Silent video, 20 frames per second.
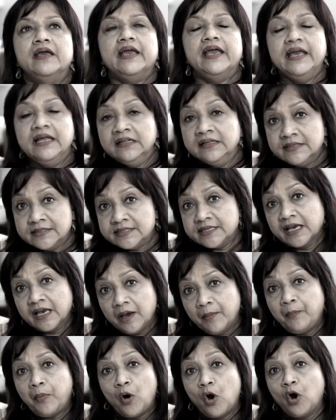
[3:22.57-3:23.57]
In
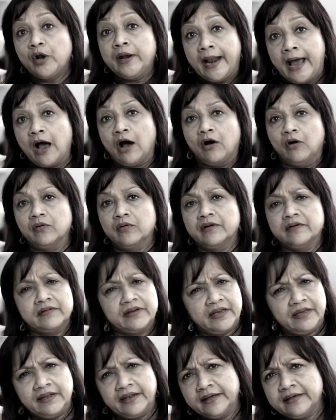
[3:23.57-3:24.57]
Singapore now,
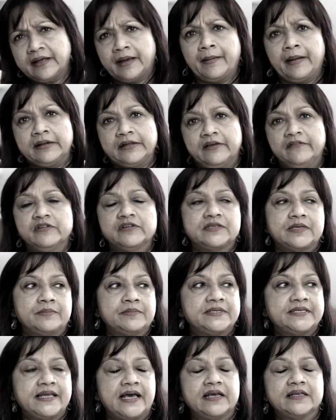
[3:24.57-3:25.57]
I'll give you some
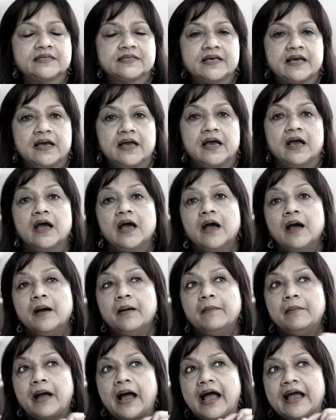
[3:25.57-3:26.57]
stats.
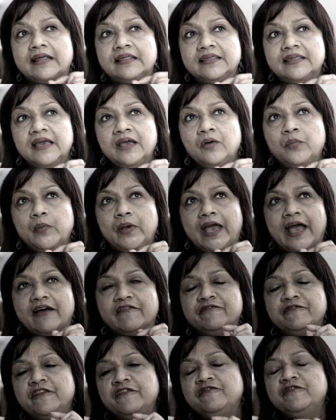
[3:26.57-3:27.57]
I think we
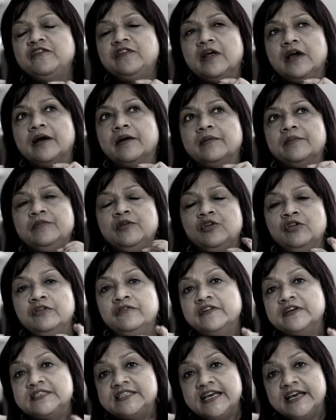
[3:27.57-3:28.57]
have 50, uh,
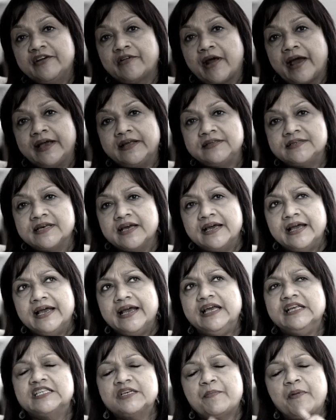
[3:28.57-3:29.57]
university grads,
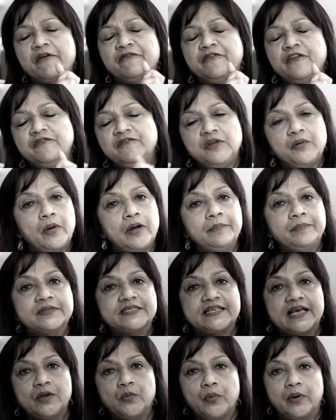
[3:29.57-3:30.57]
it's about
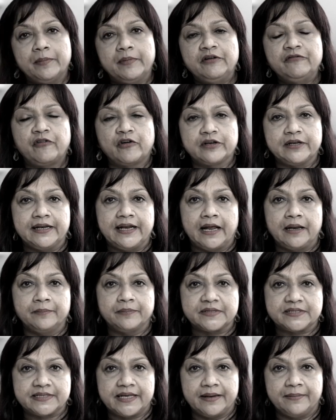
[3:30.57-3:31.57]
51% women,
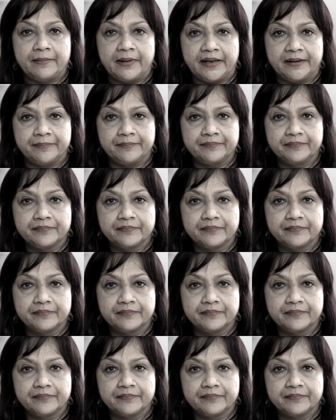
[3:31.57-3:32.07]
49% men.